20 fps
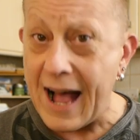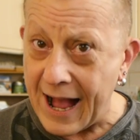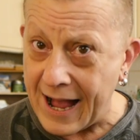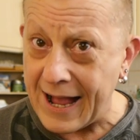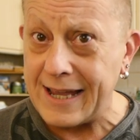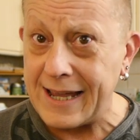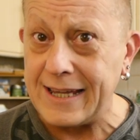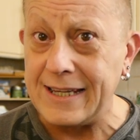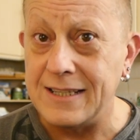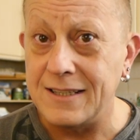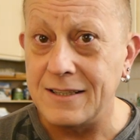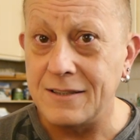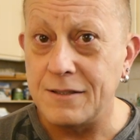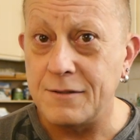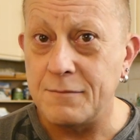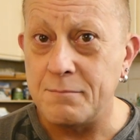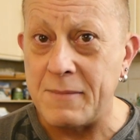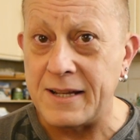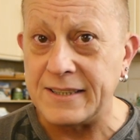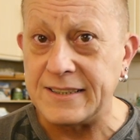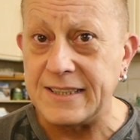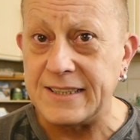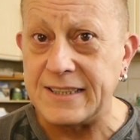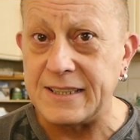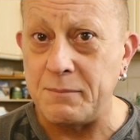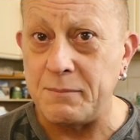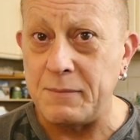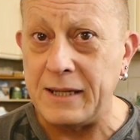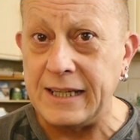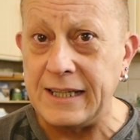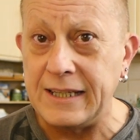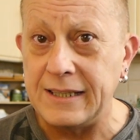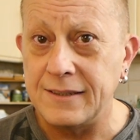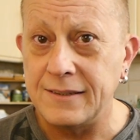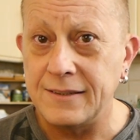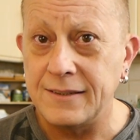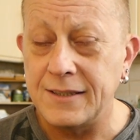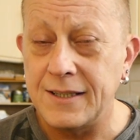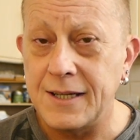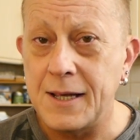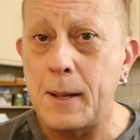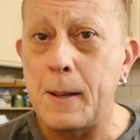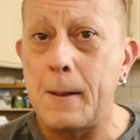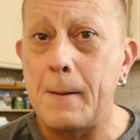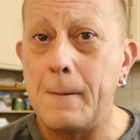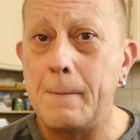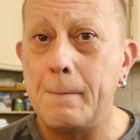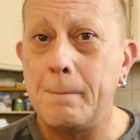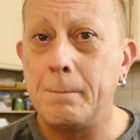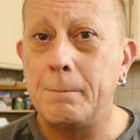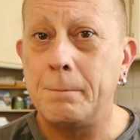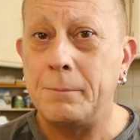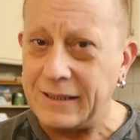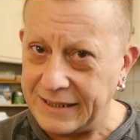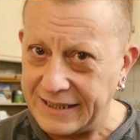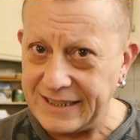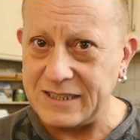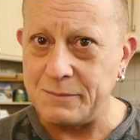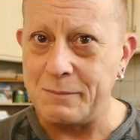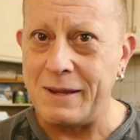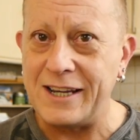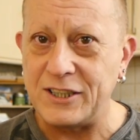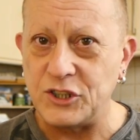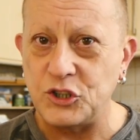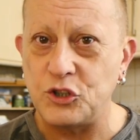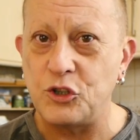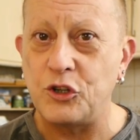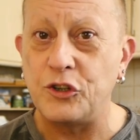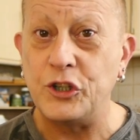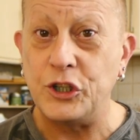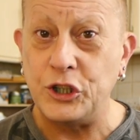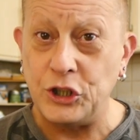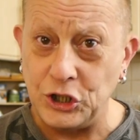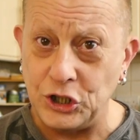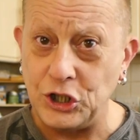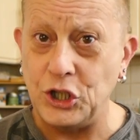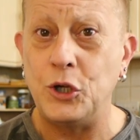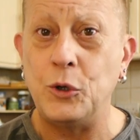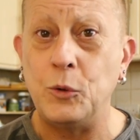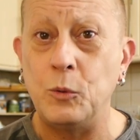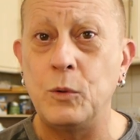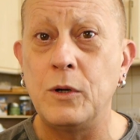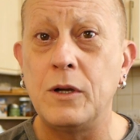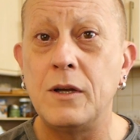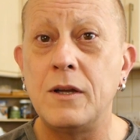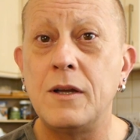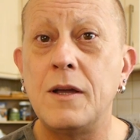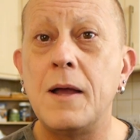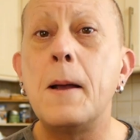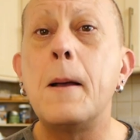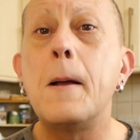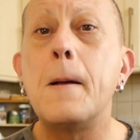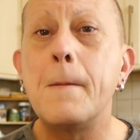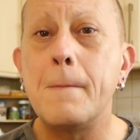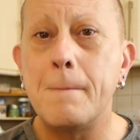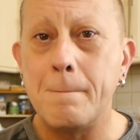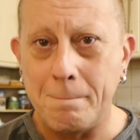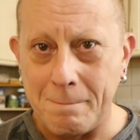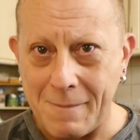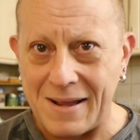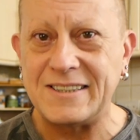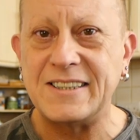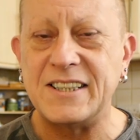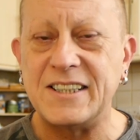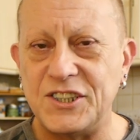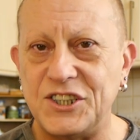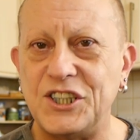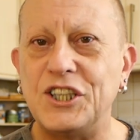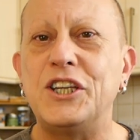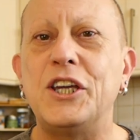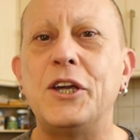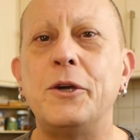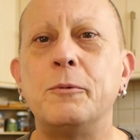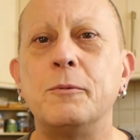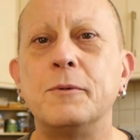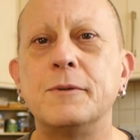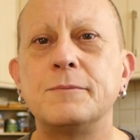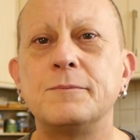I matter to me. Please make sure that you matter to you.